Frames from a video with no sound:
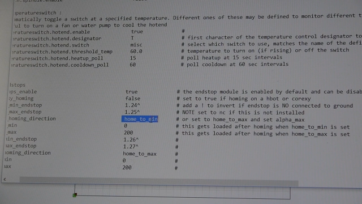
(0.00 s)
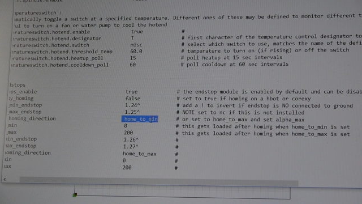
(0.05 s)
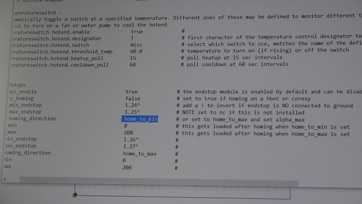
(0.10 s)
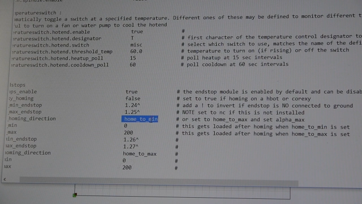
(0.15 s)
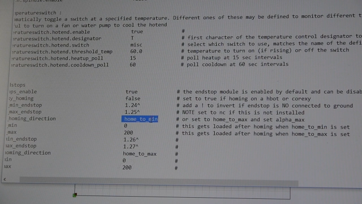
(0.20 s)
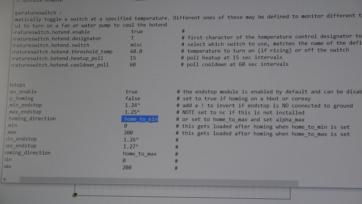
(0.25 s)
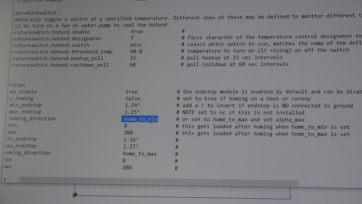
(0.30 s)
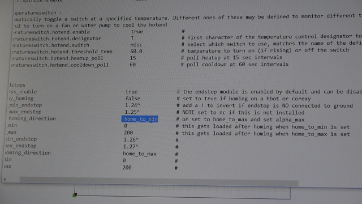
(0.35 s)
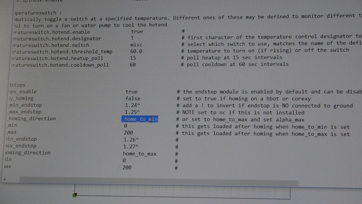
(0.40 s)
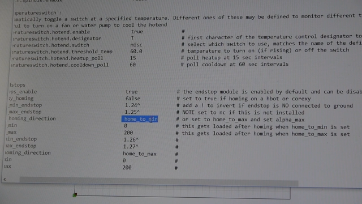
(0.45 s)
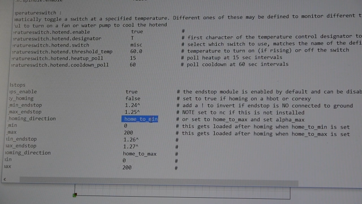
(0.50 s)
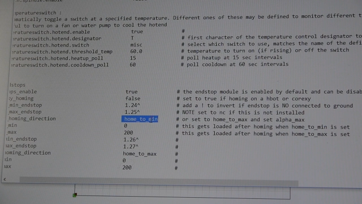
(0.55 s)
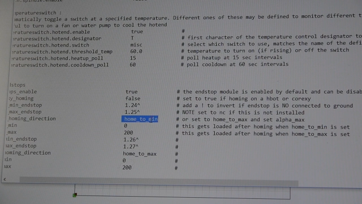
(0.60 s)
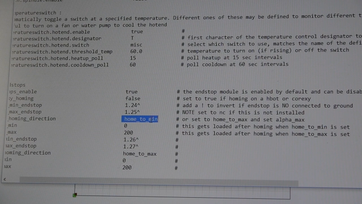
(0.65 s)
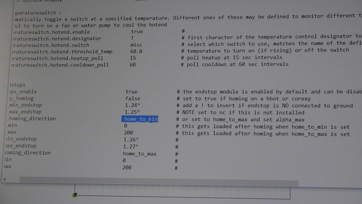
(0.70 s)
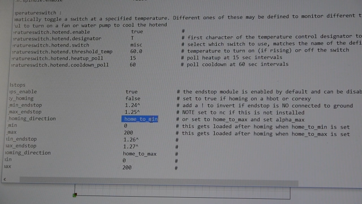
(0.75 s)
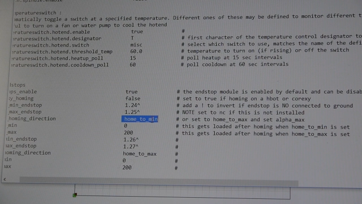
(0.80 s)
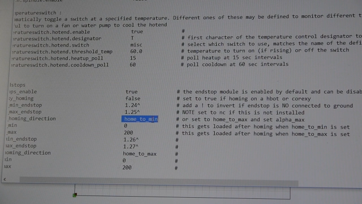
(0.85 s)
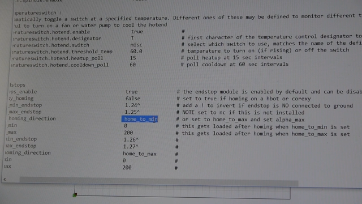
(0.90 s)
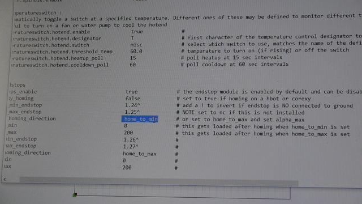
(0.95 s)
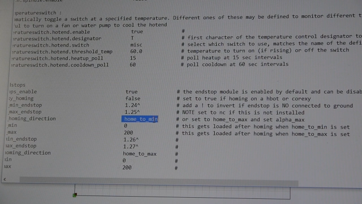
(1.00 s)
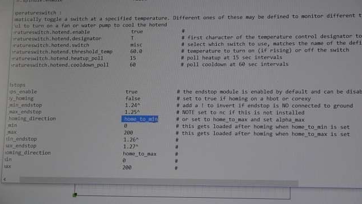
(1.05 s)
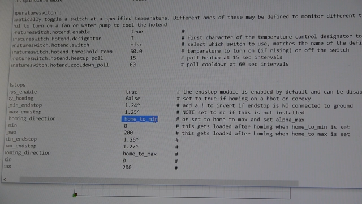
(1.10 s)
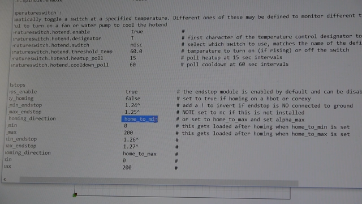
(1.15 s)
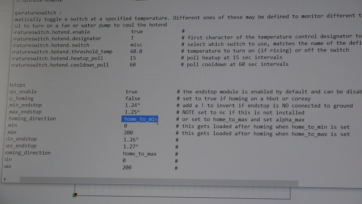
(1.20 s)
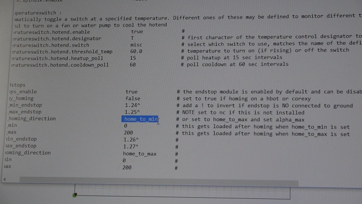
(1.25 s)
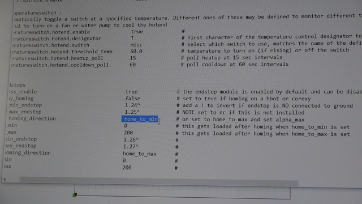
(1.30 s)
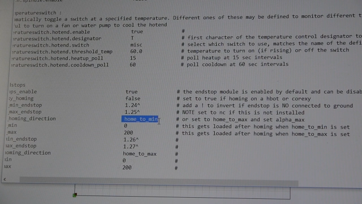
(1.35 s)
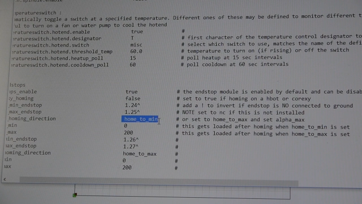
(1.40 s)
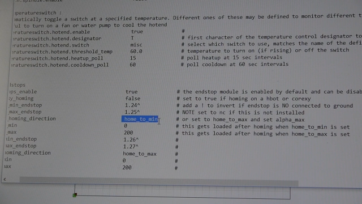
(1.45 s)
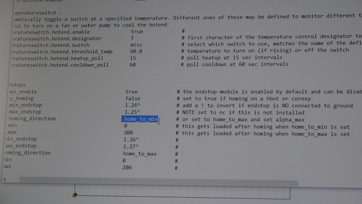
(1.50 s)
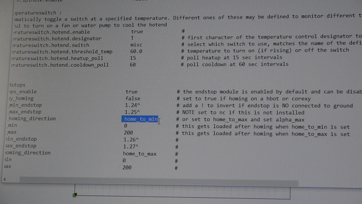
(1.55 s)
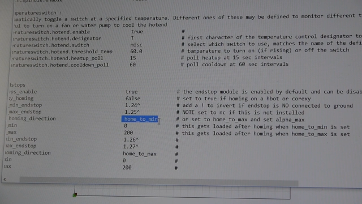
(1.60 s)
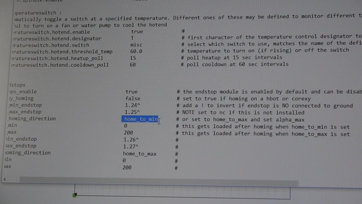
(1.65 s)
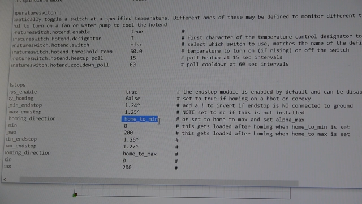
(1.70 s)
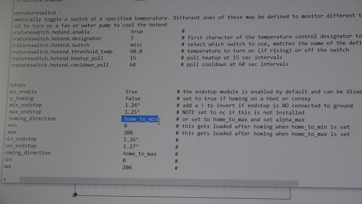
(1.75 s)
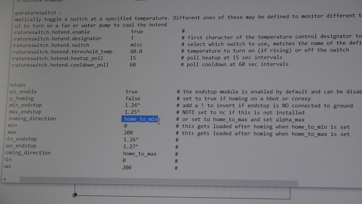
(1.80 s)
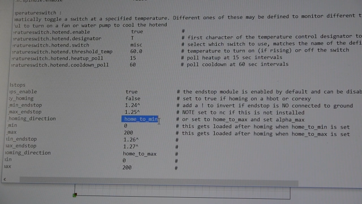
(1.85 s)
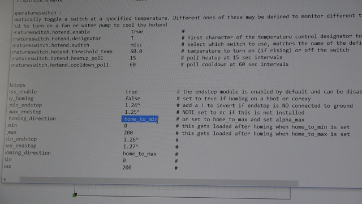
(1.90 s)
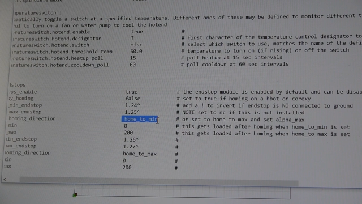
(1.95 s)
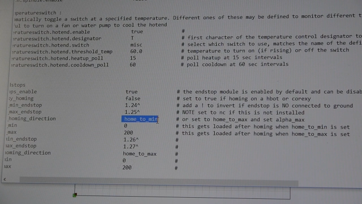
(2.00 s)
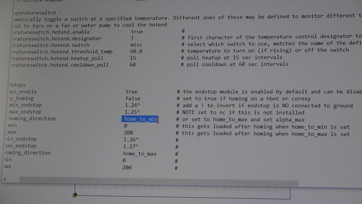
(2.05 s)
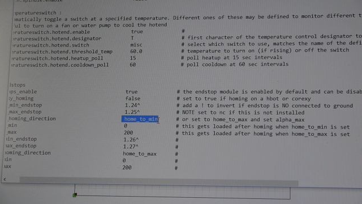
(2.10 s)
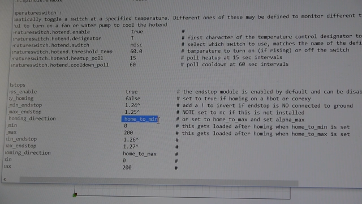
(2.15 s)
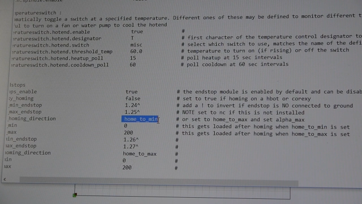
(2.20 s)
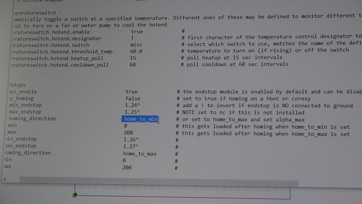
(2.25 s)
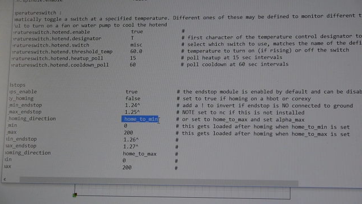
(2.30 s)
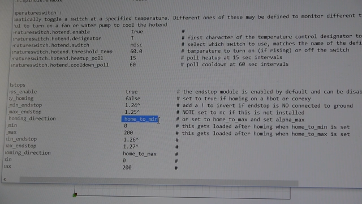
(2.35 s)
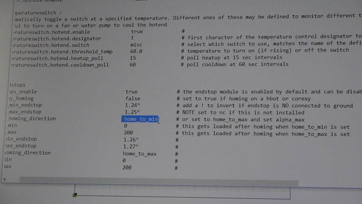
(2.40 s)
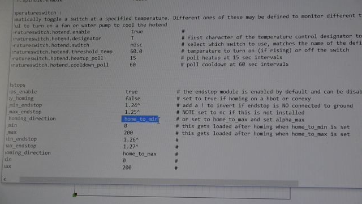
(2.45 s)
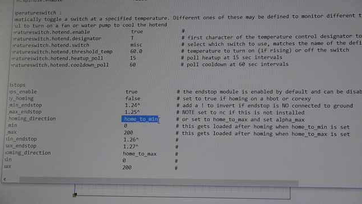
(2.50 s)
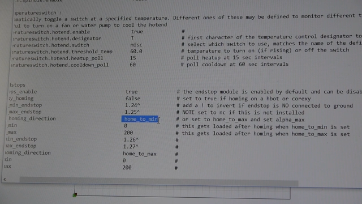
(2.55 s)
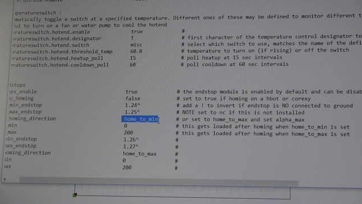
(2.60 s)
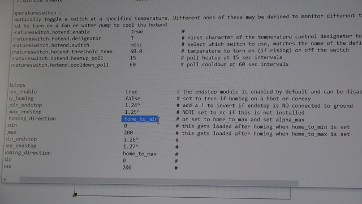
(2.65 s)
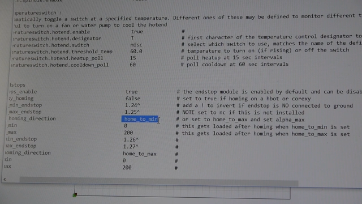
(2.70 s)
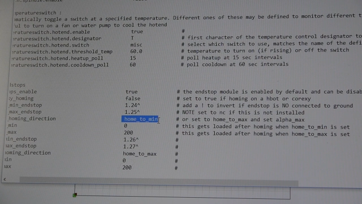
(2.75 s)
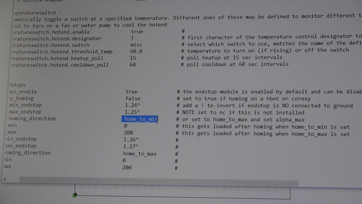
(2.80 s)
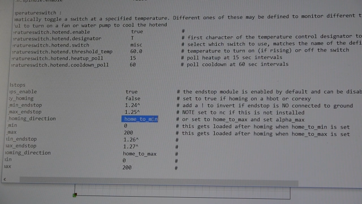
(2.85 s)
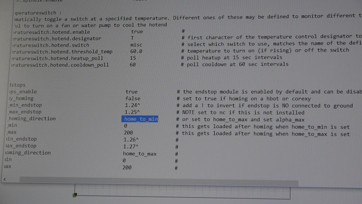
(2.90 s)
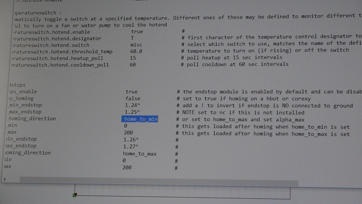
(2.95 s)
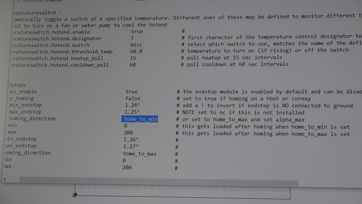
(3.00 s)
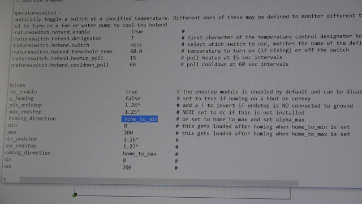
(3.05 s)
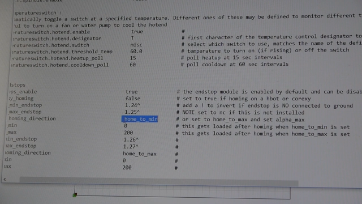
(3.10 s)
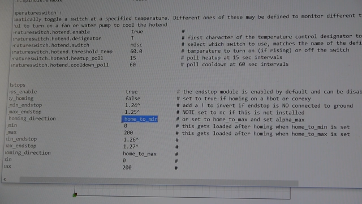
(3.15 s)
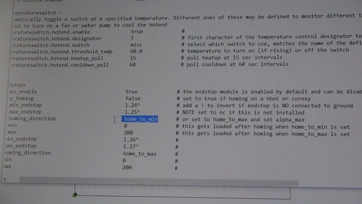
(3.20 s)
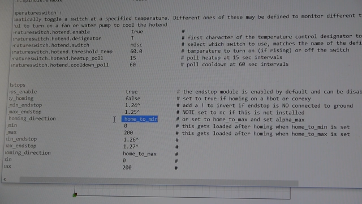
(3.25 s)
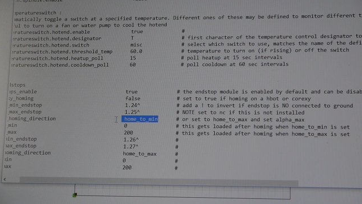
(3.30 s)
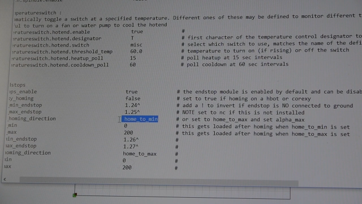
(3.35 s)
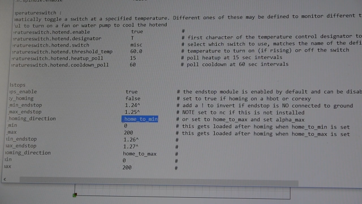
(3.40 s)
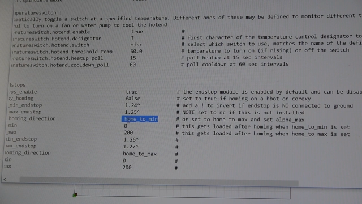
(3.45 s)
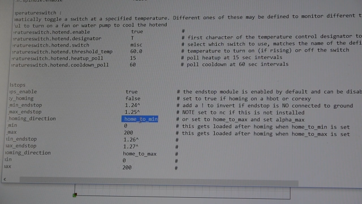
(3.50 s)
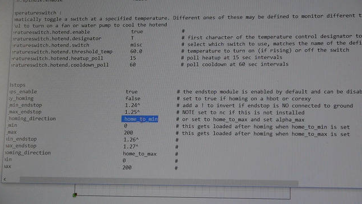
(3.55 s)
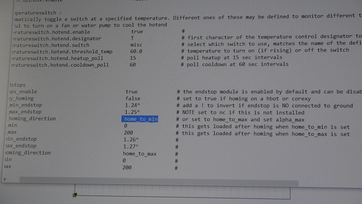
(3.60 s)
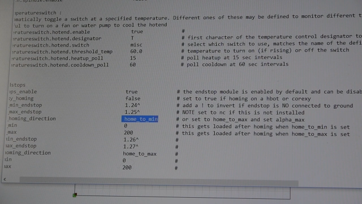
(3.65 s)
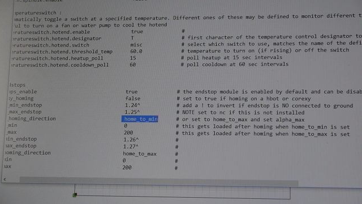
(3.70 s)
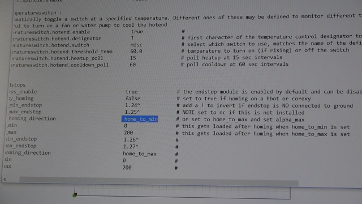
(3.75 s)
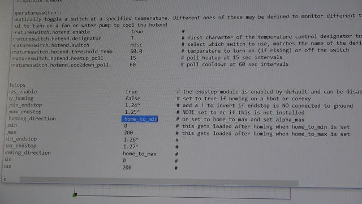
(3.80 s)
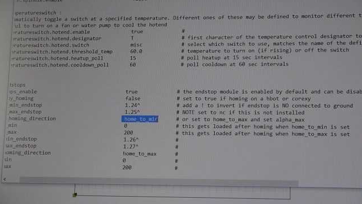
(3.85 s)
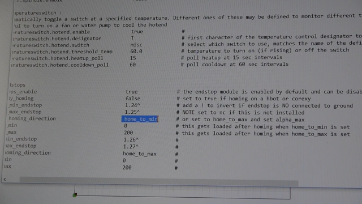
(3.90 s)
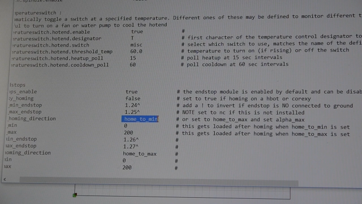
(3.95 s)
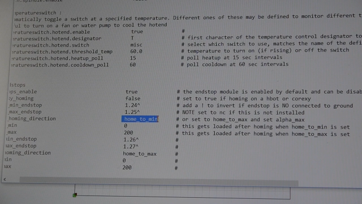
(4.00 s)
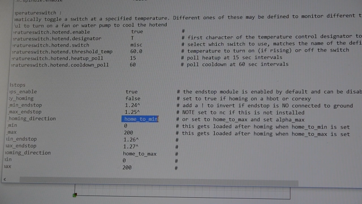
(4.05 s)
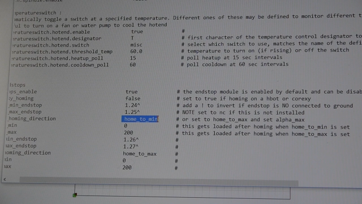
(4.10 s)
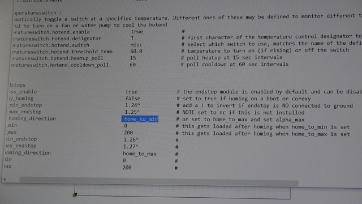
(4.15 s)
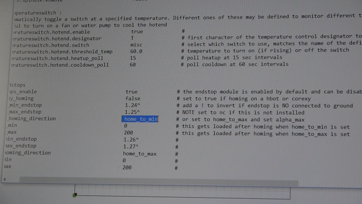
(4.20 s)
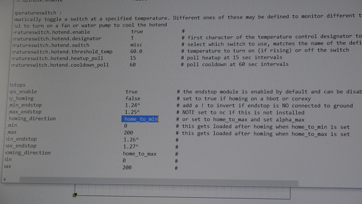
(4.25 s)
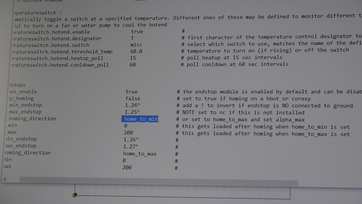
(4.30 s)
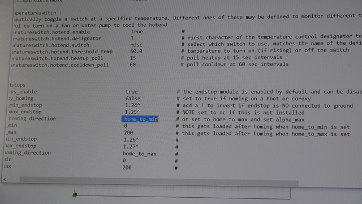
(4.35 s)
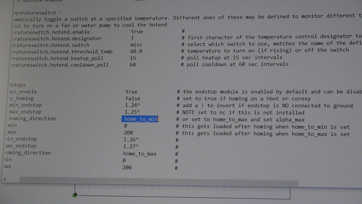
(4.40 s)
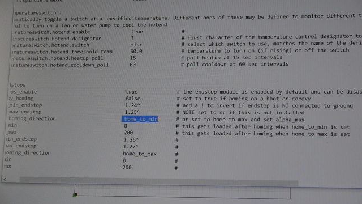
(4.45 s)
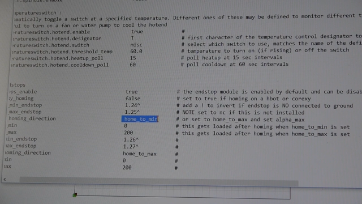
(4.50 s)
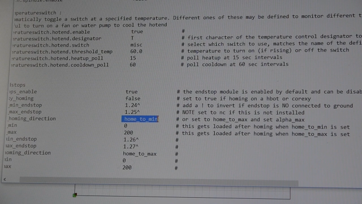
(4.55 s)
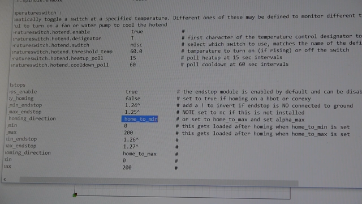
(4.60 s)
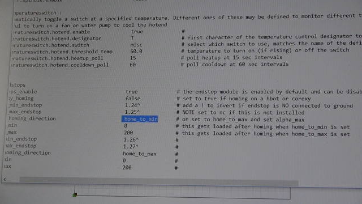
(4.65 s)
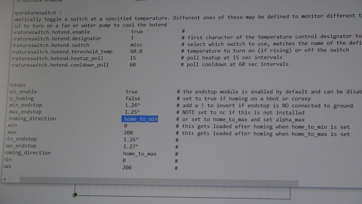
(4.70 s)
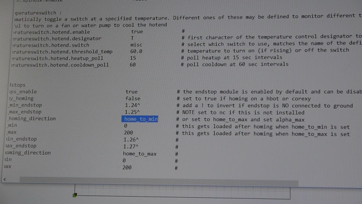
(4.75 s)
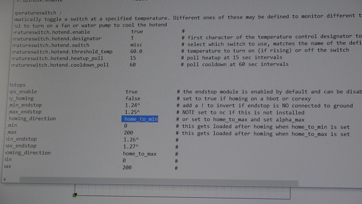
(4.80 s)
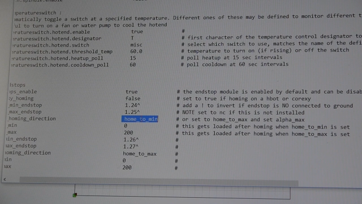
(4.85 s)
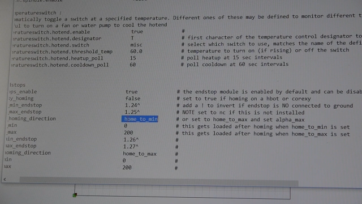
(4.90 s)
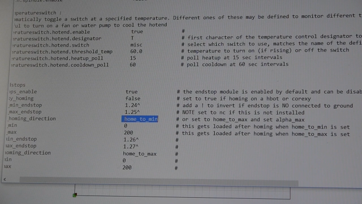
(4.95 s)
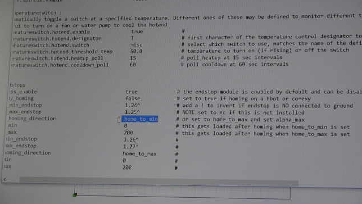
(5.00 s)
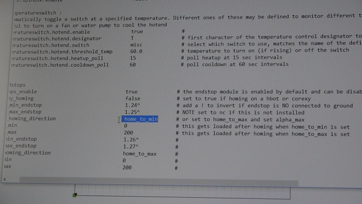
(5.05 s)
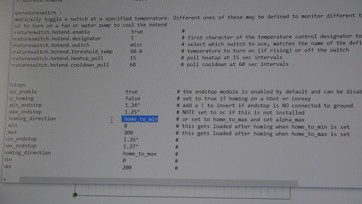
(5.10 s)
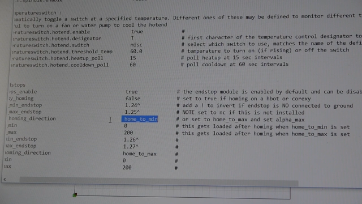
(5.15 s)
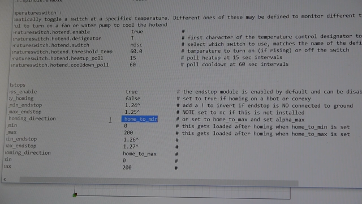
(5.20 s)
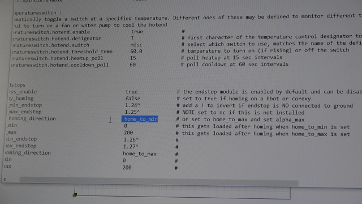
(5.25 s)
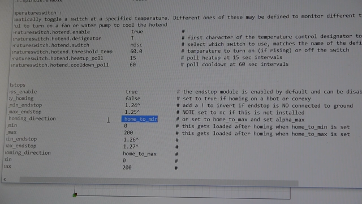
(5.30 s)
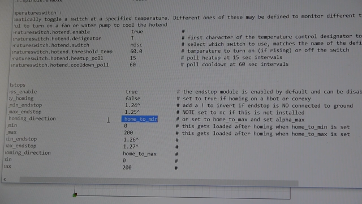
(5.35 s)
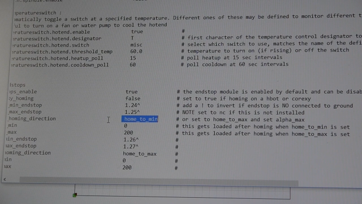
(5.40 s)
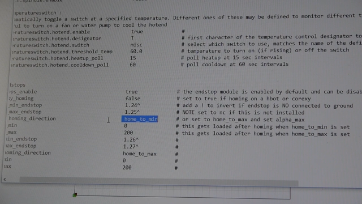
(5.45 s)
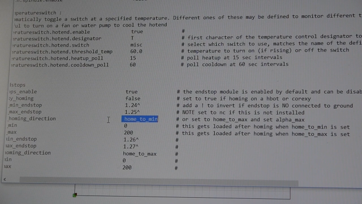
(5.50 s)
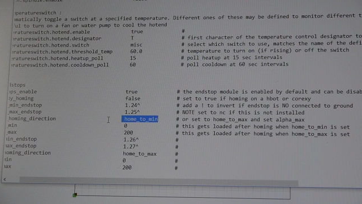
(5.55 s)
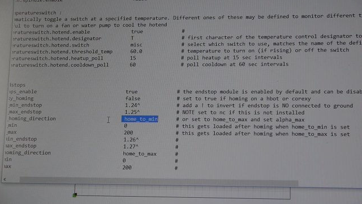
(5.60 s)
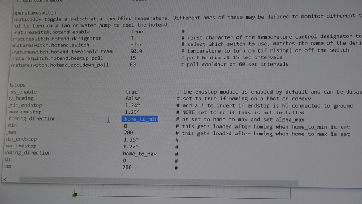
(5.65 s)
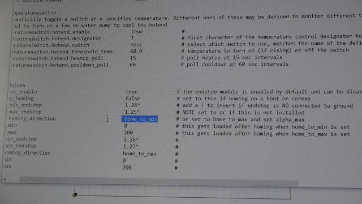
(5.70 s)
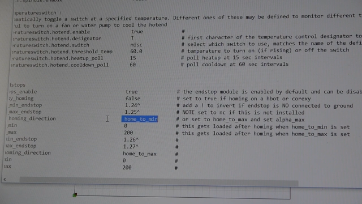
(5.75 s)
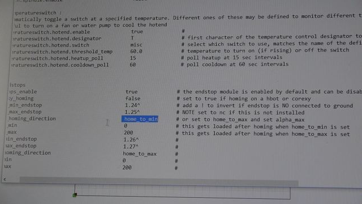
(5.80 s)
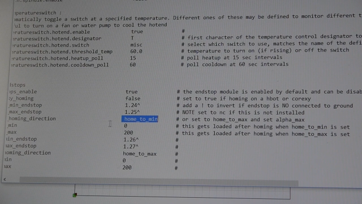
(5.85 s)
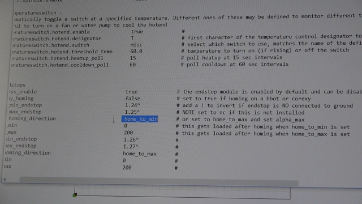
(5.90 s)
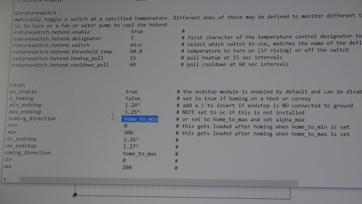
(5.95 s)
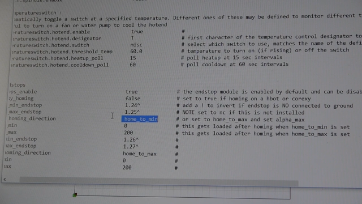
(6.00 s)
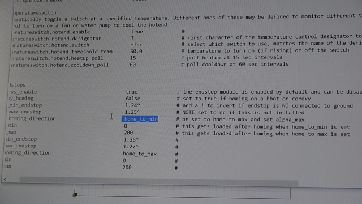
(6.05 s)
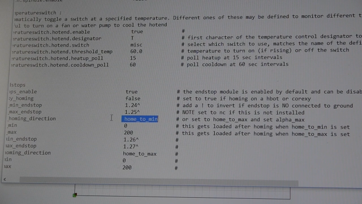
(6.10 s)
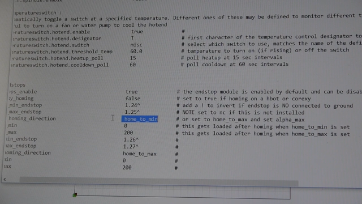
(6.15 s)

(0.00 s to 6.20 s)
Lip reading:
(no speaker visible)